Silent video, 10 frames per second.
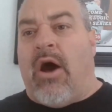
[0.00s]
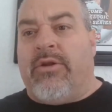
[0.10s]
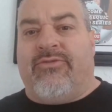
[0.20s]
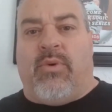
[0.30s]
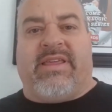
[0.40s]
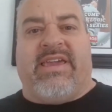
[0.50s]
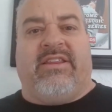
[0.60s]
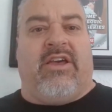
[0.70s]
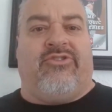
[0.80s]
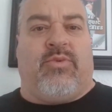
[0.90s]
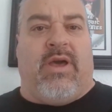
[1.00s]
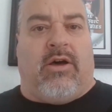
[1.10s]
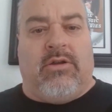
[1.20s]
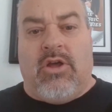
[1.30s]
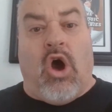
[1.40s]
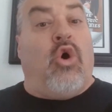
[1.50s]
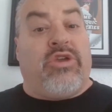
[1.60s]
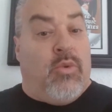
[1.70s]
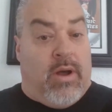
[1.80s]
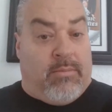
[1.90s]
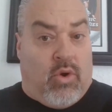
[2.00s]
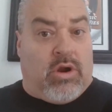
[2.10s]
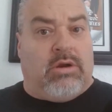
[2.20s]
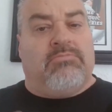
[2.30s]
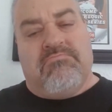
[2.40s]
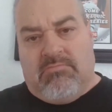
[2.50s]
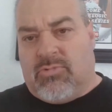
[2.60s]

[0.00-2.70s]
out of what he does well. Oh, you want more?